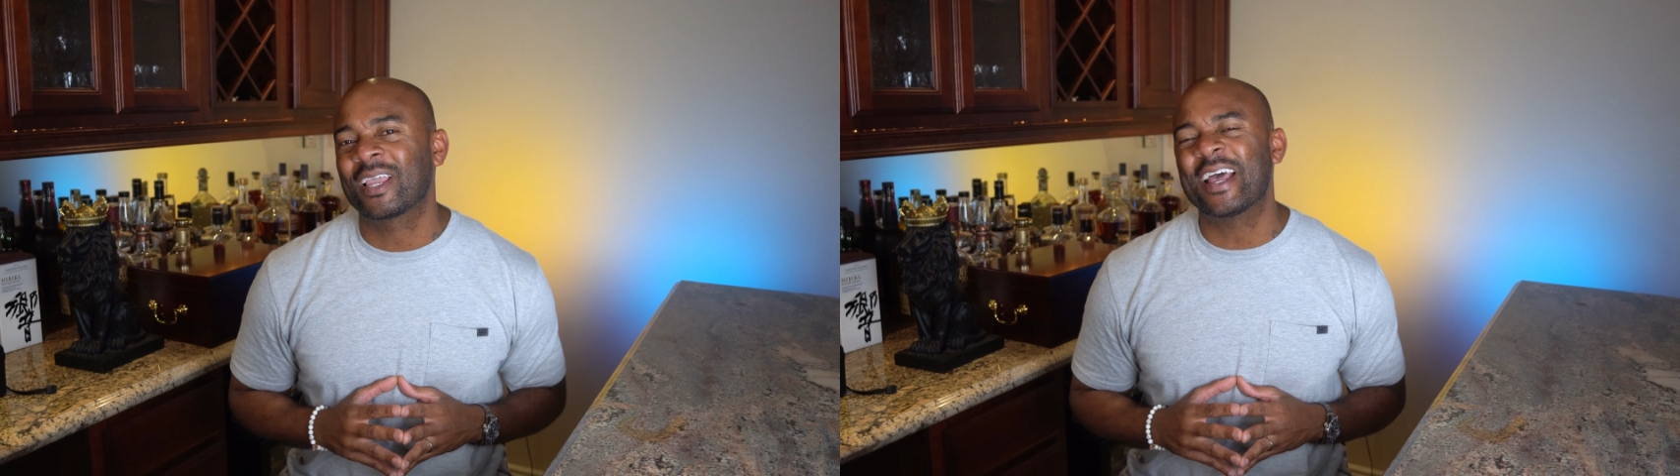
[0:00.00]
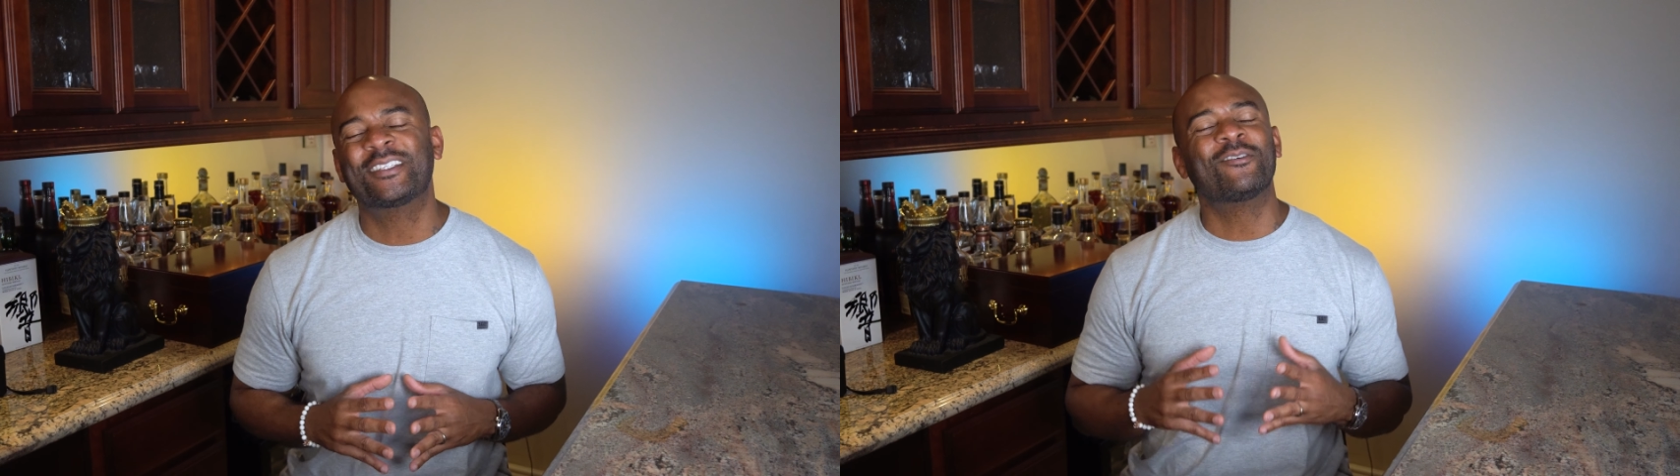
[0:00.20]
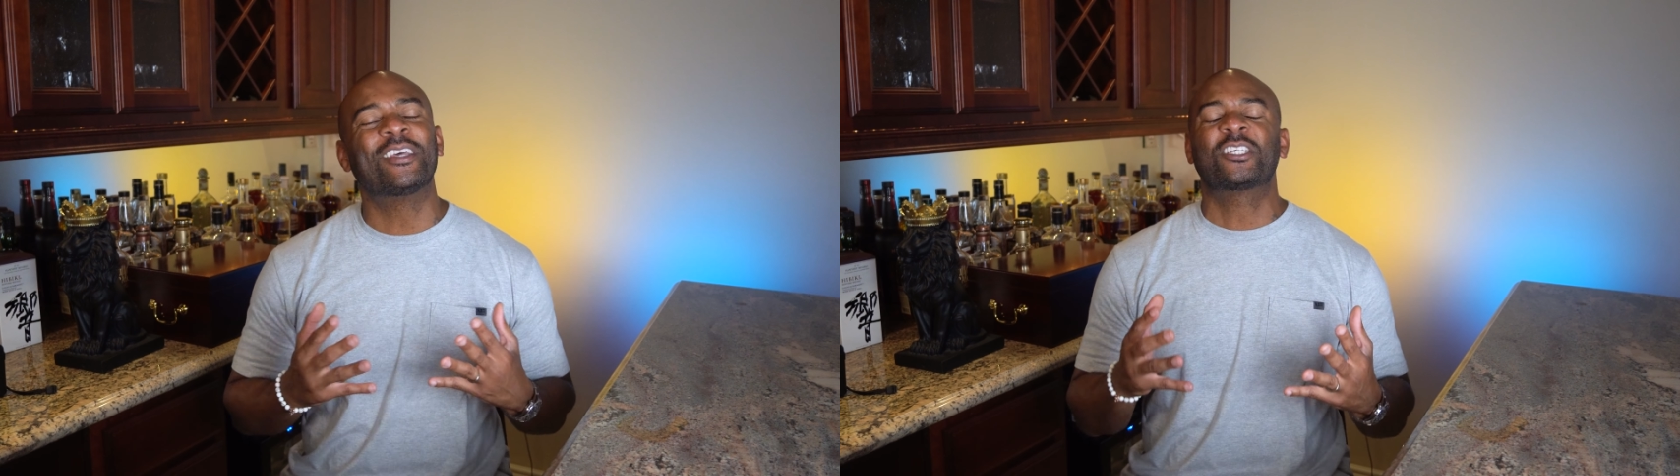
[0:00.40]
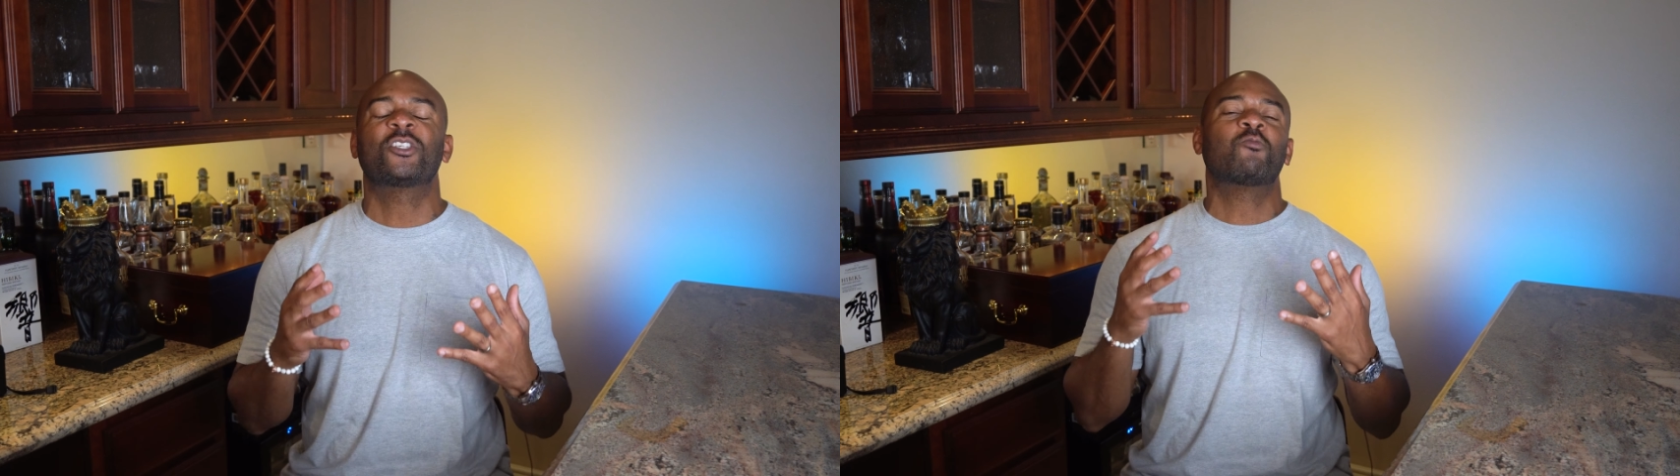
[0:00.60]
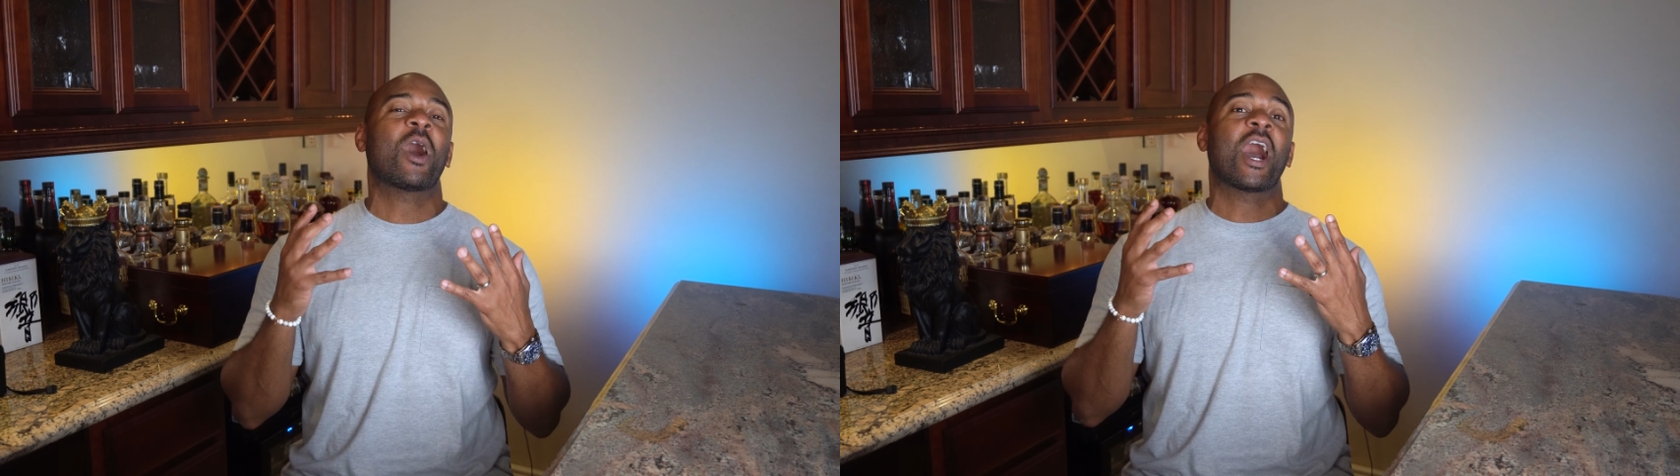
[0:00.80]
And so this
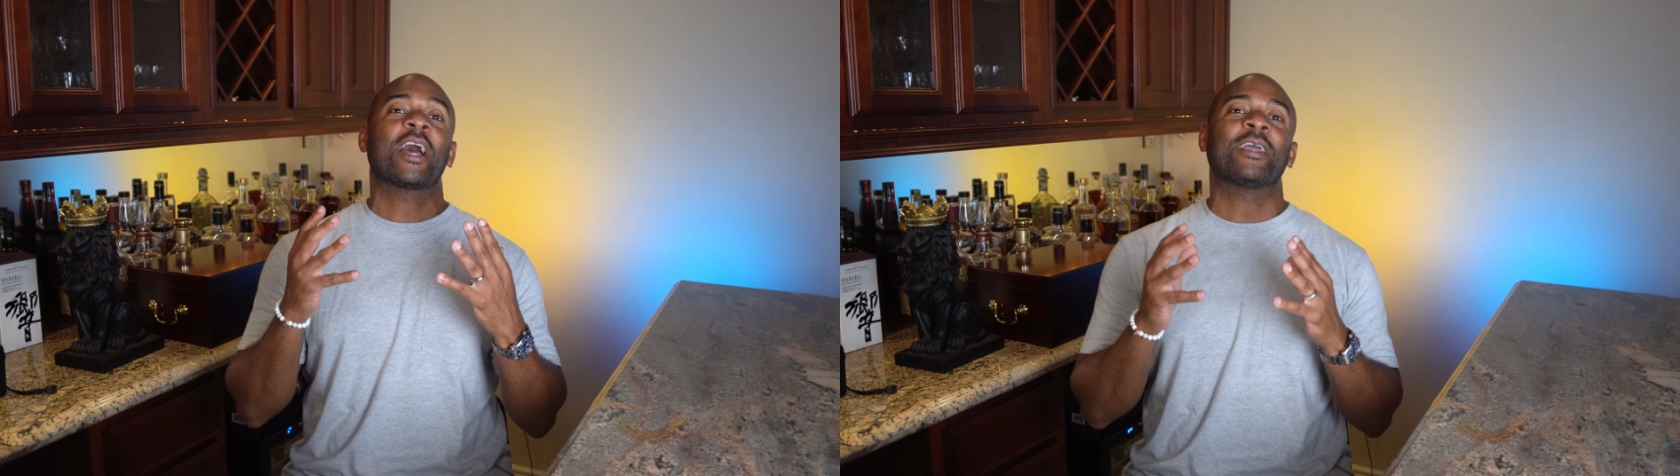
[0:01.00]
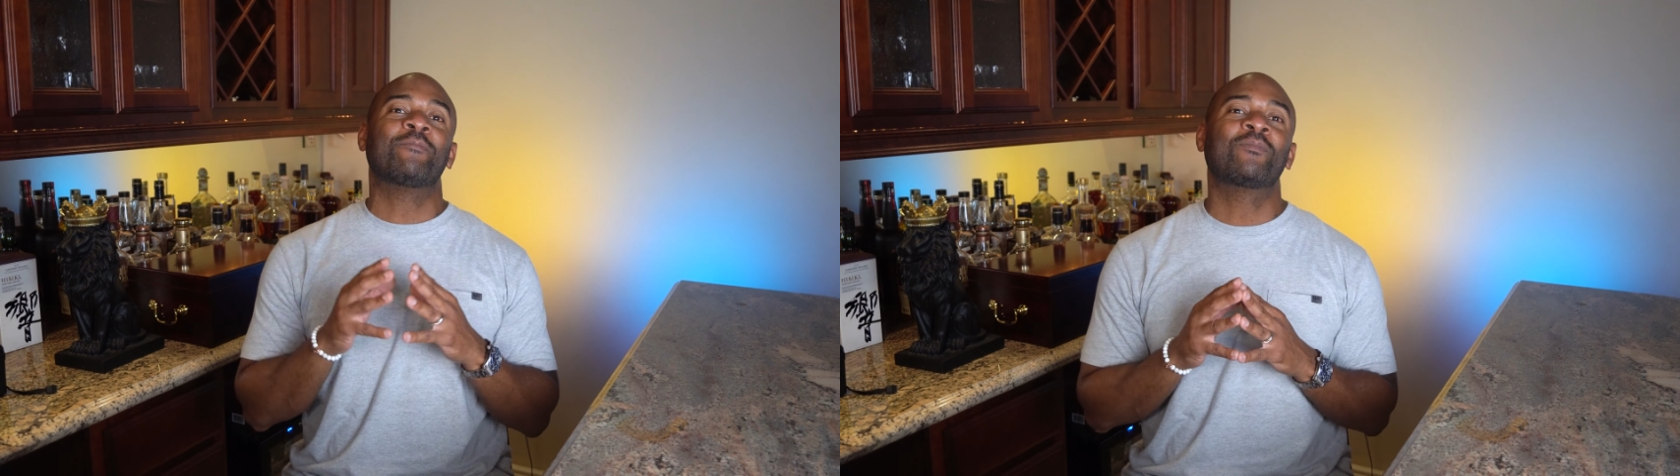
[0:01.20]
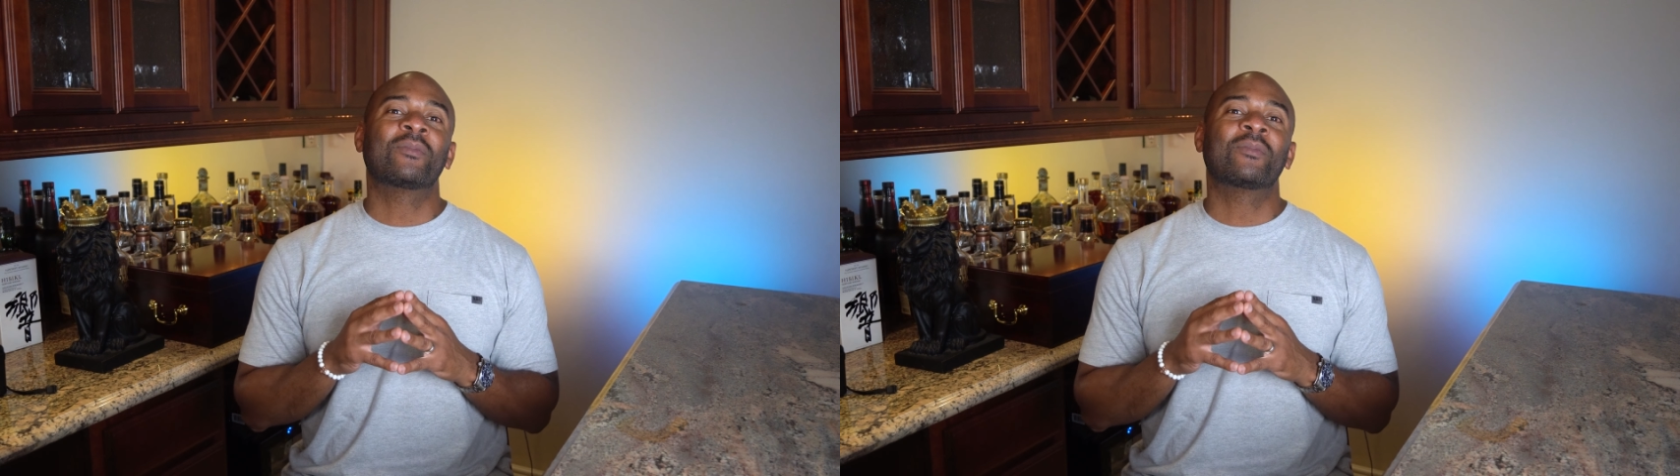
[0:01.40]
is why,